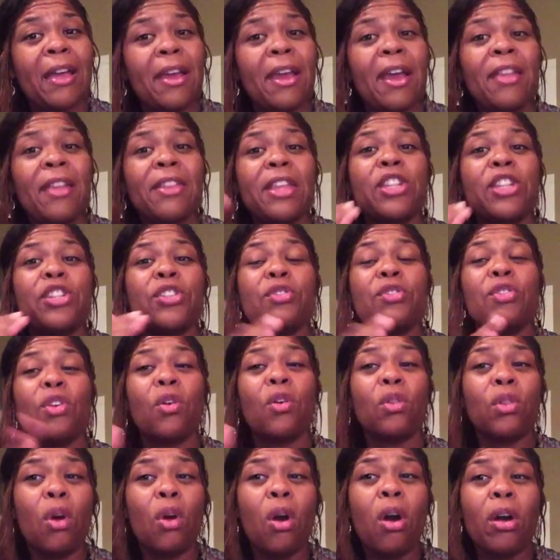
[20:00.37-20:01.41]
that you no
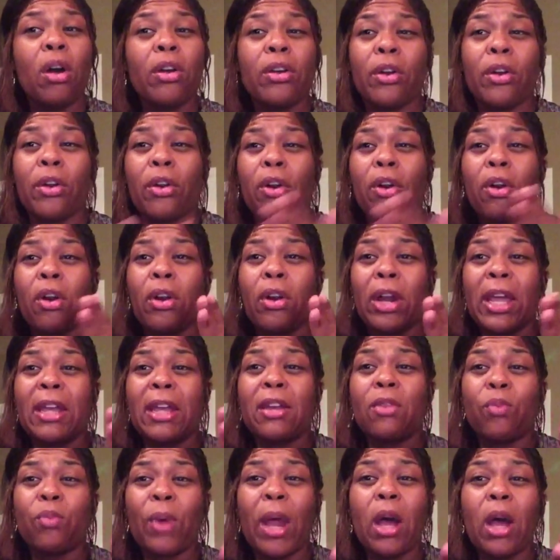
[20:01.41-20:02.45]
longer are in
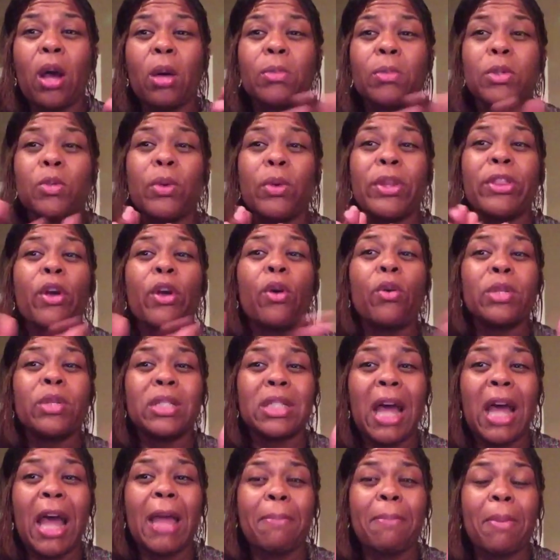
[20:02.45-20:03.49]
realms where those
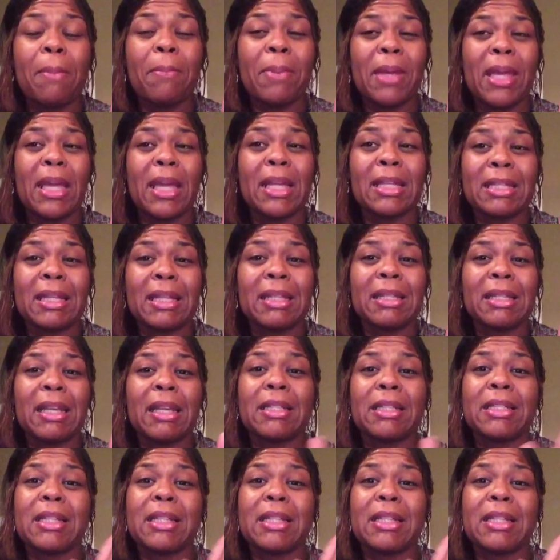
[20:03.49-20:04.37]
type of beings exist.